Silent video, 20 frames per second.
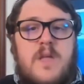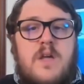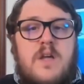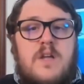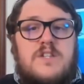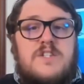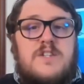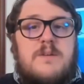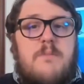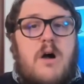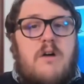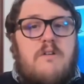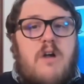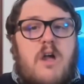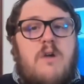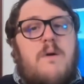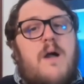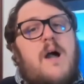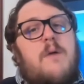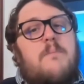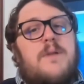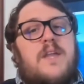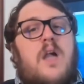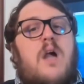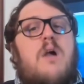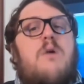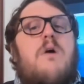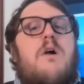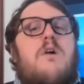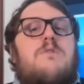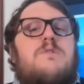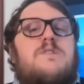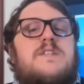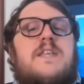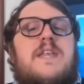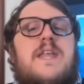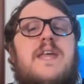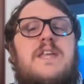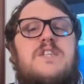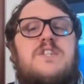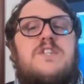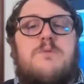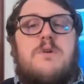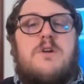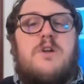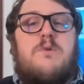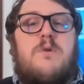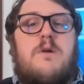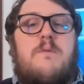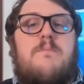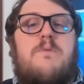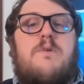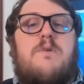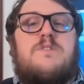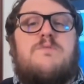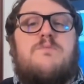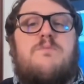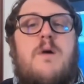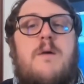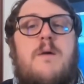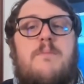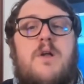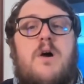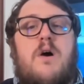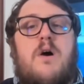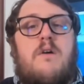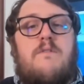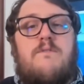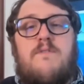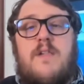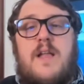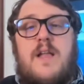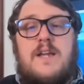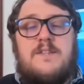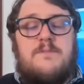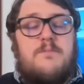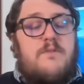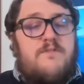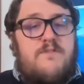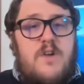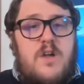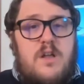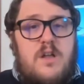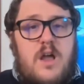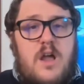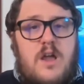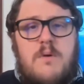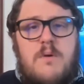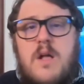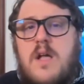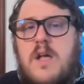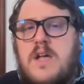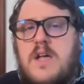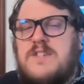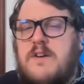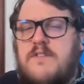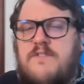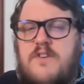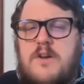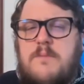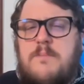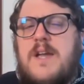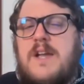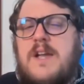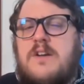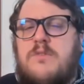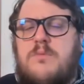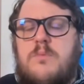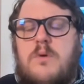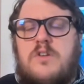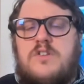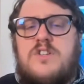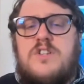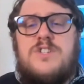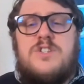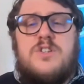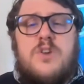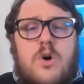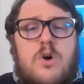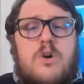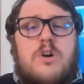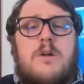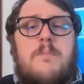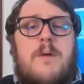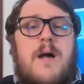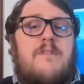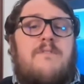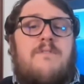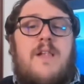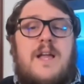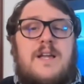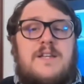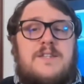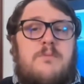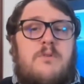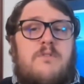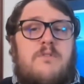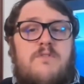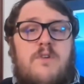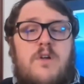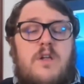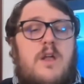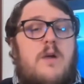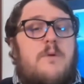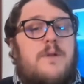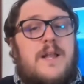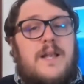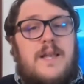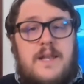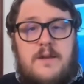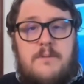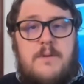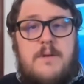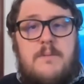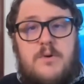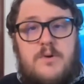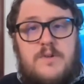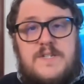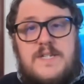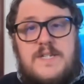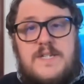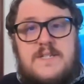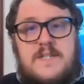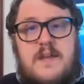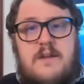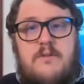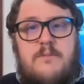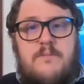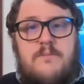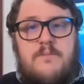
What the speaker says: Tomorrow, I'll be co-hosting Intuit QuickBooks webinar on flexible furlough. So I thought it'd be a good one to talk about flexible furlough in a little bit more detail.